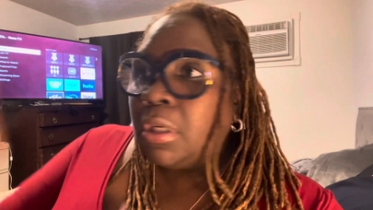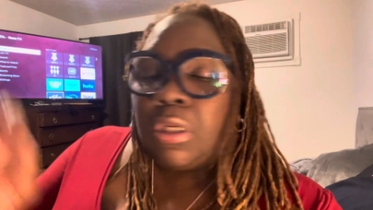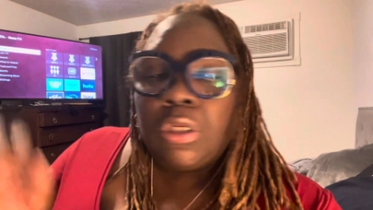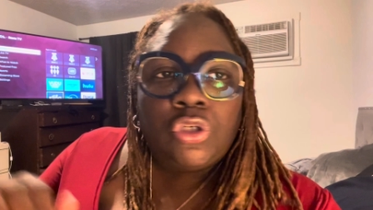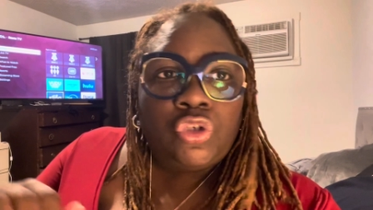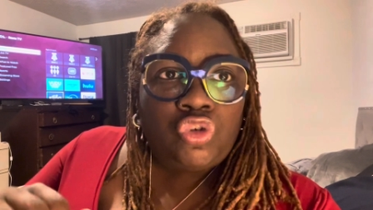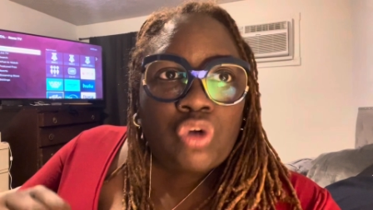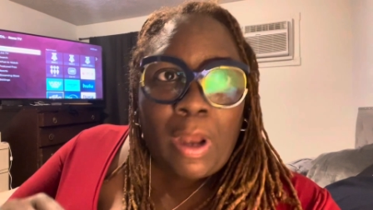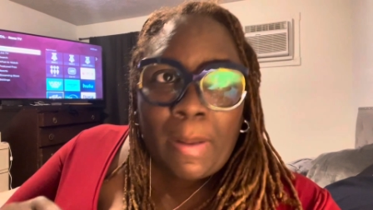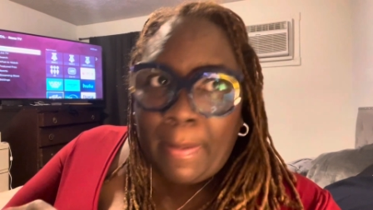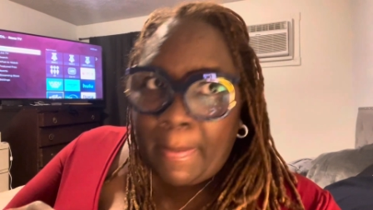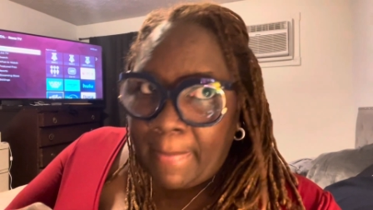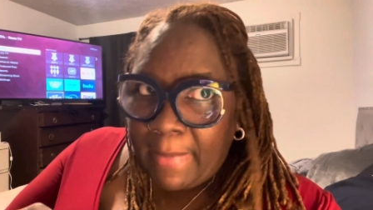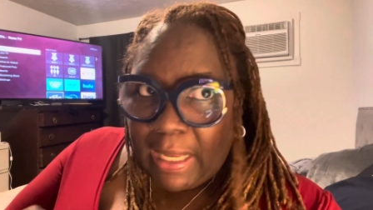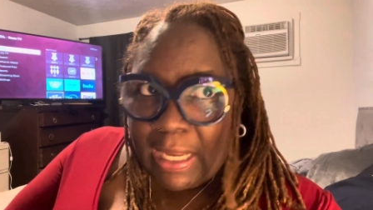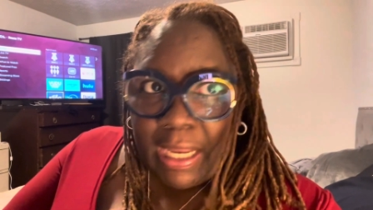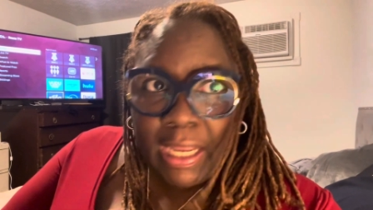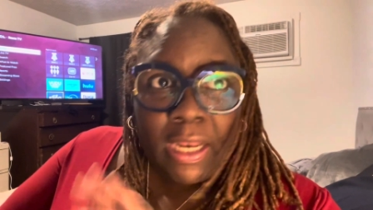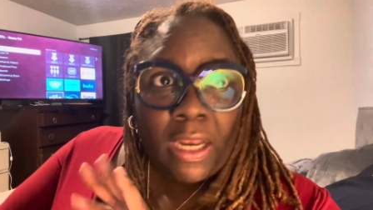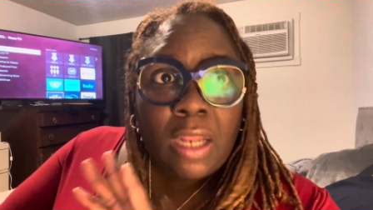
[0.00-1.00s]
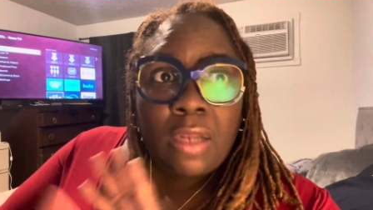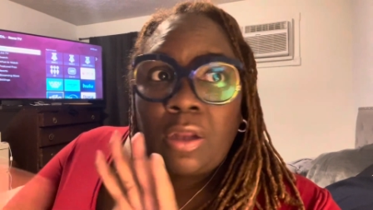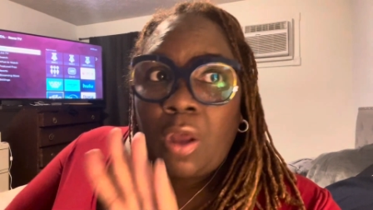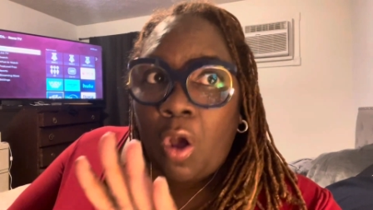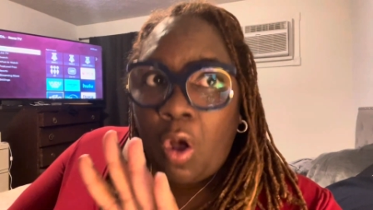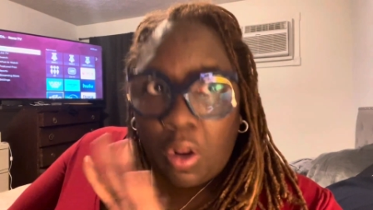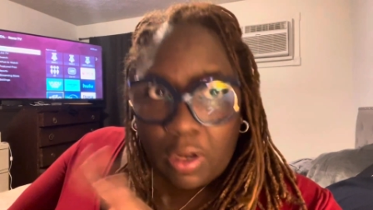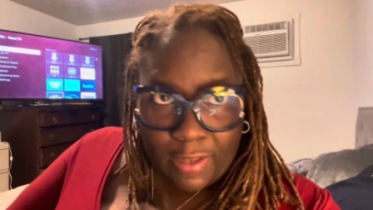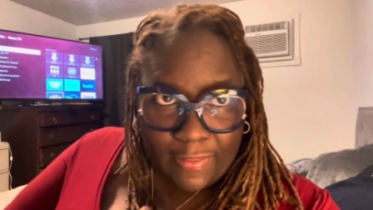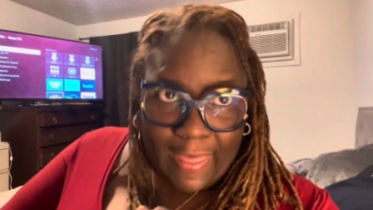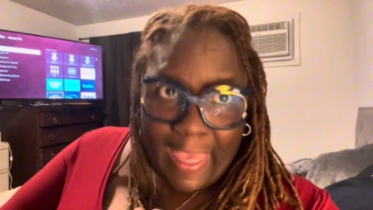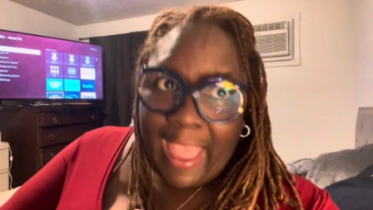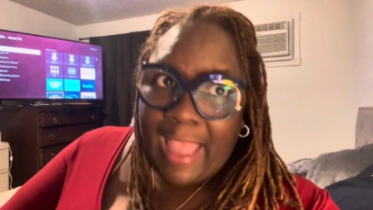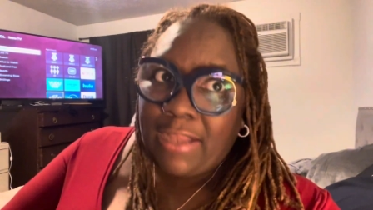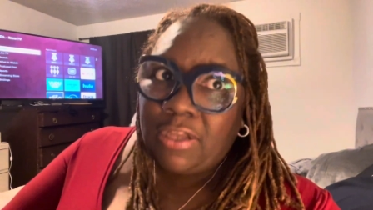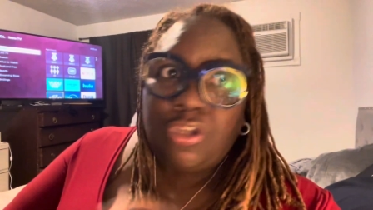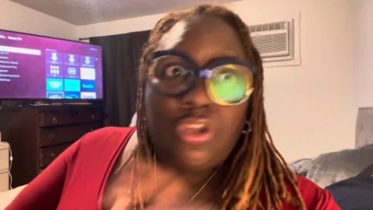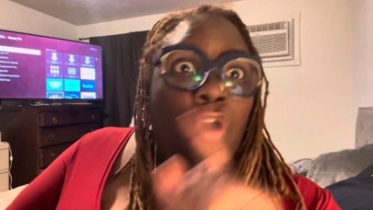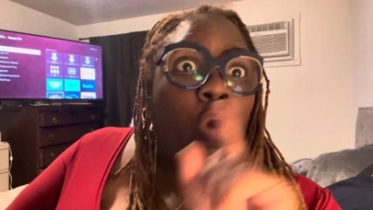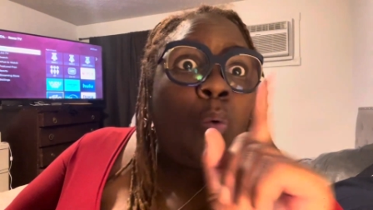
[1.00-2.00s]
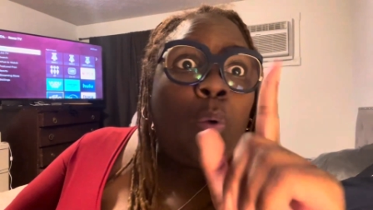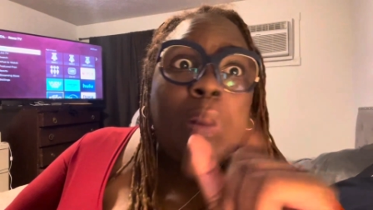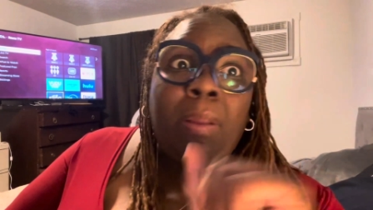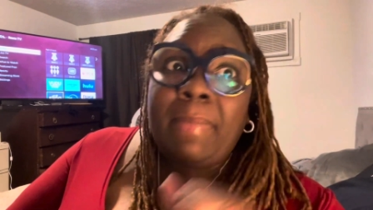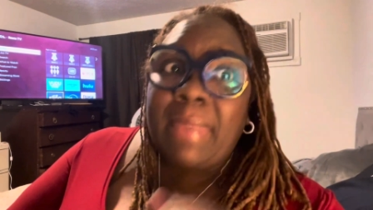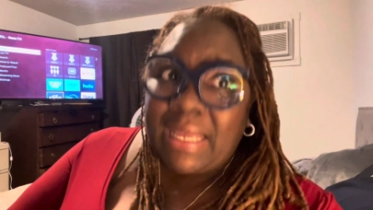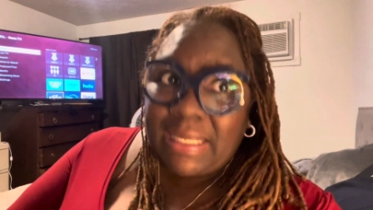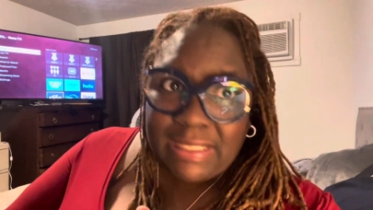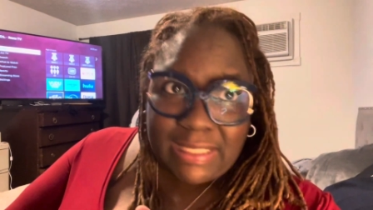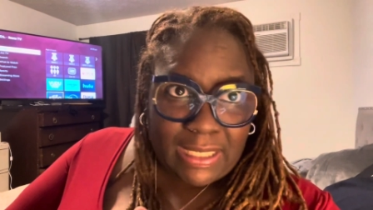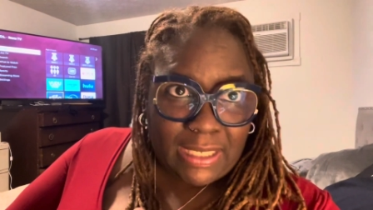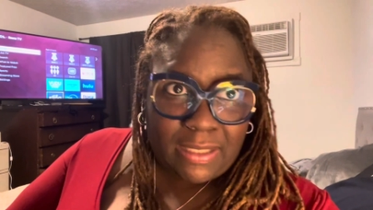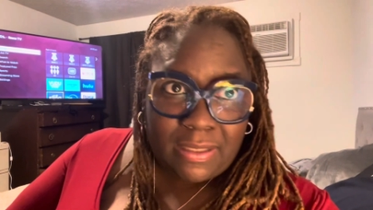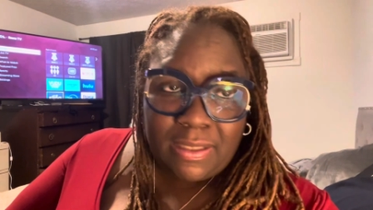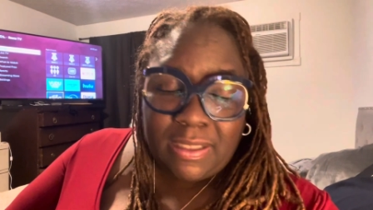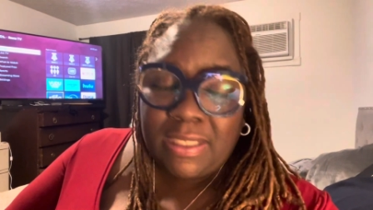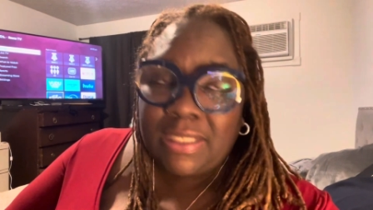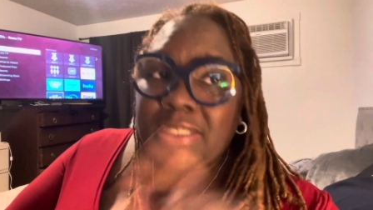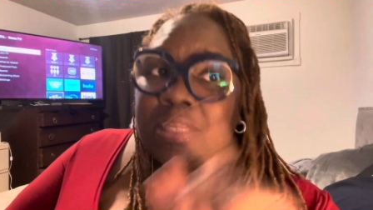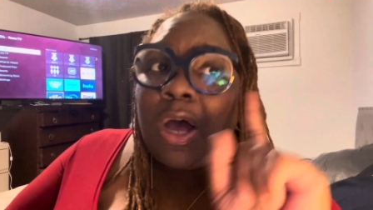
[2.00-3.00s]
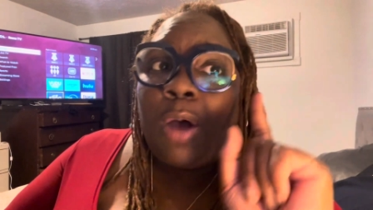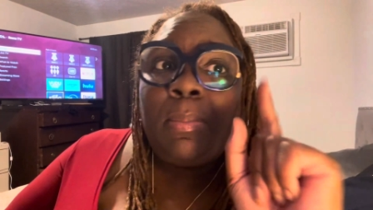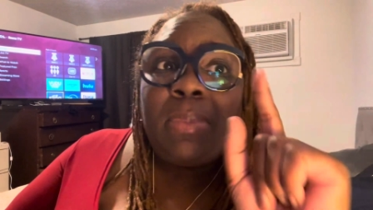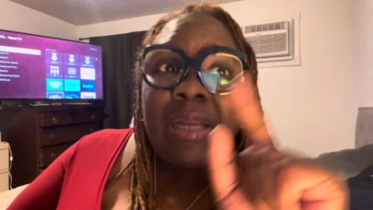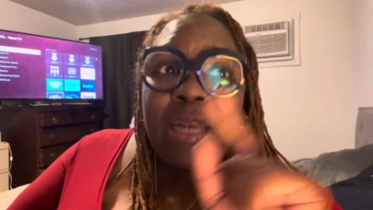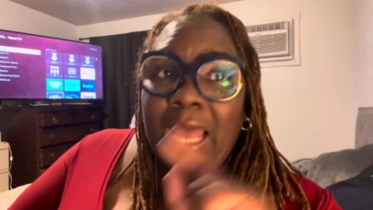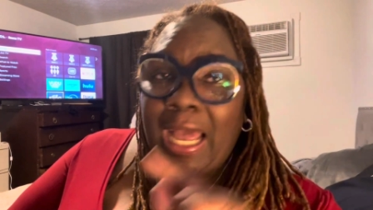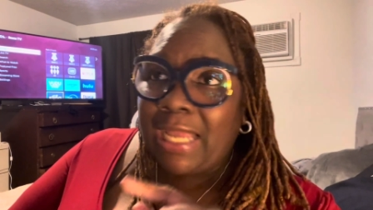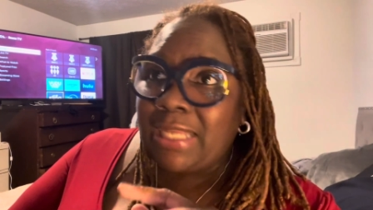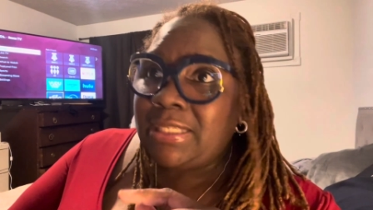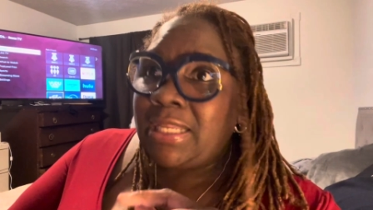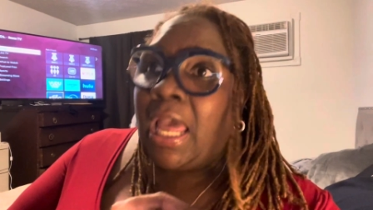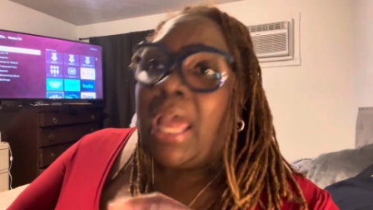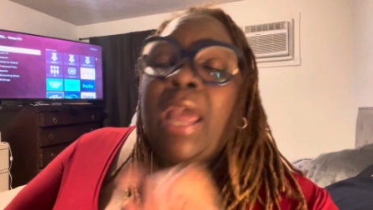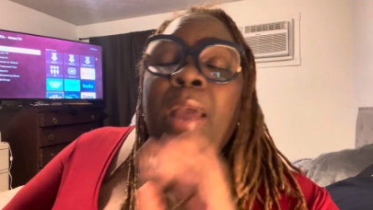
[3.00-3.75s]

drop them in, all of that. You don't want to miss it. It's going to be nice.